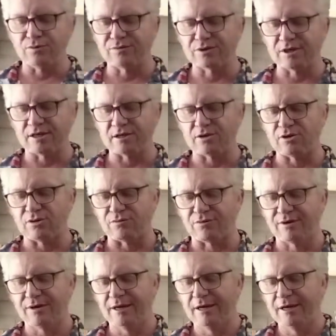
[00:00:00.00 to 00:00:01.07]
sudden you
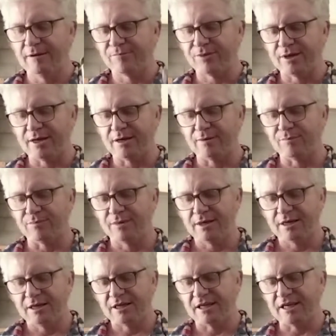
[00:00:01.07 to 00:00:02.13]

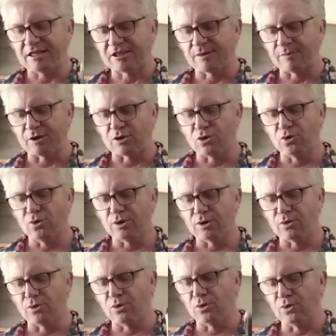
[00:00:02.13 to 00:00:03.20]
get something caught,
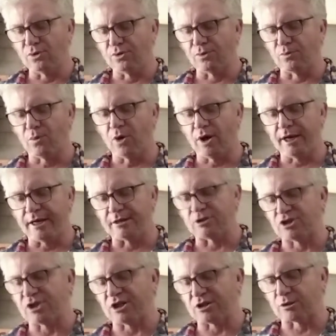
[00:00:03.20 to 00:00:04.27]
or the wire
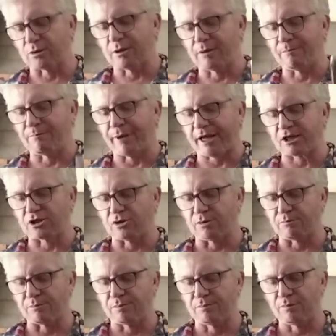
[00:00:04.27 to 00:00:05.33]
just backs up
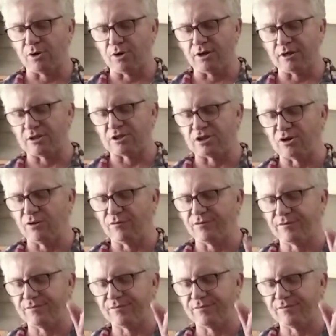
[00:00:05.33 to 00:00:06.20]
on itself,